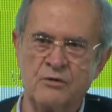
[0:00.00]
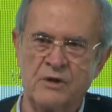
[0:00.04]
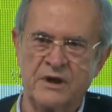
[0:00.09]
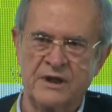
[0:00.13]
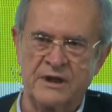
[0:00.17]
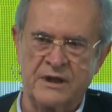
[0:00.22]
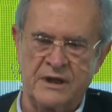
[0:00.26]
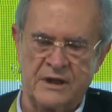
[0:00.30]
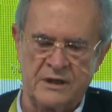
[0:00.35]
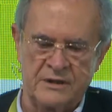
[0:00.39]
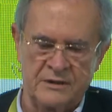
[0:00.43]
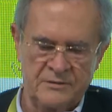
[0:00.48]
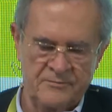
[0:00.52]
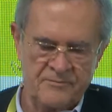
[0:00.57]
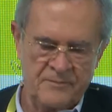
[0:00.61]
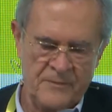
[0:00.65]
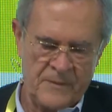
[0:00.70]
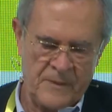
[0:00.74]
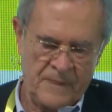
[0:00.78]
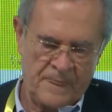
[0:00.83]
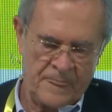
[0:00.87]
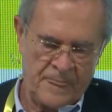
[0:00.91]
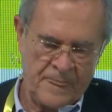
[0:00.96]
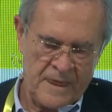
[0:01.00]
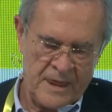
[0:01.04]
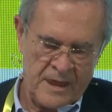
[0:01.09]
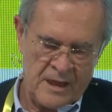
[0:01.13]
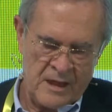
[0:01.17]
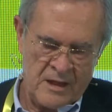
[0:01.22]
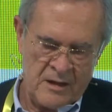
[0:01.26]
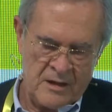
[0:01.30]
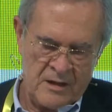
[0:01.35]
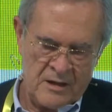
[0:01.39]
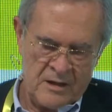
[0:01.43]
abundant,
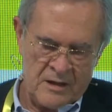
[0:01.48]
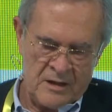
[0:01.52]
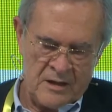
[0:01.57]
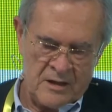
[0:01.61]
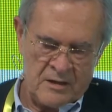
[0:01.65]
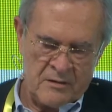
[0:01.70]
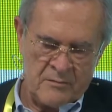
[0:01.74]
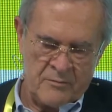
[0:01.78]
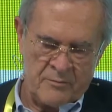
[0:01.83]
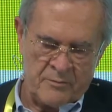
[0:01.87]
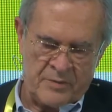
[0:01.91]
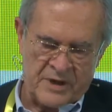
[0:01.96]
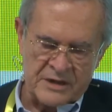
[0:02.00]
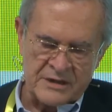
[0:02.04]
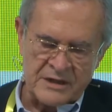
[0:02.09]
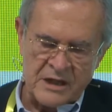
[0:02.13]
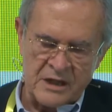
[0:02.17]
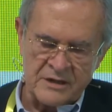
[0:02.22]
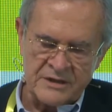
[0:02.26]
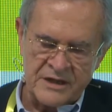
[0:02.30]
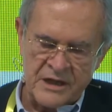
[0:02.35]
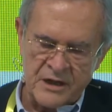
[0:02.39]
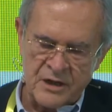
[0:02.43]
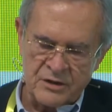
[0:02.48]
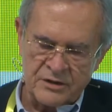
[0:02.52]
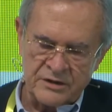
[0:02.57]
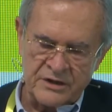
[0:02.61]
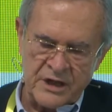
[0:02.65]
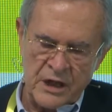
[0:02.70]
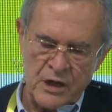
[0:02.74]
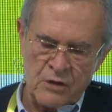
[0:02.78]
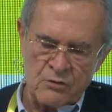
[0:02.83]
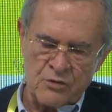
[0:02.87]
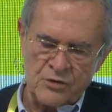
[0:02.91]
nutritious,
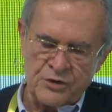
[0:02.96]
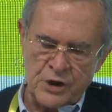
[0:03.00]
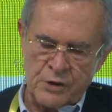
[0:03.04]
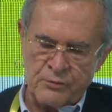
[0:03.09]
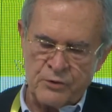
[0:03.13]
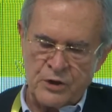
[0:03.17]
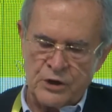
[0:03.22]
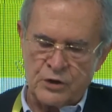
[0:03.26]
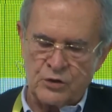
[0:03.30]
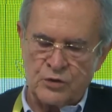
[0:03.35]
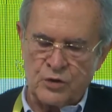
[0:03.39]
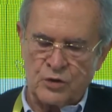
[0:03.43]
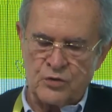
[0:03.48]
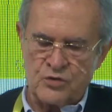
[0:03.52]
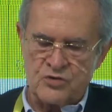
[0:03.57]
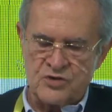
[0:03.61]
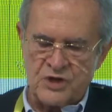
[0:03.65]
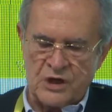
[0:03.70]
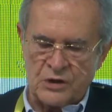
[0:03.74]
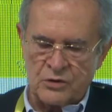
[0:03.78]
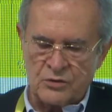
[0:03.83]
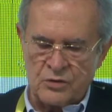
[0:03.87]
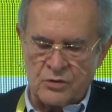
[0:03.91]
good quality products.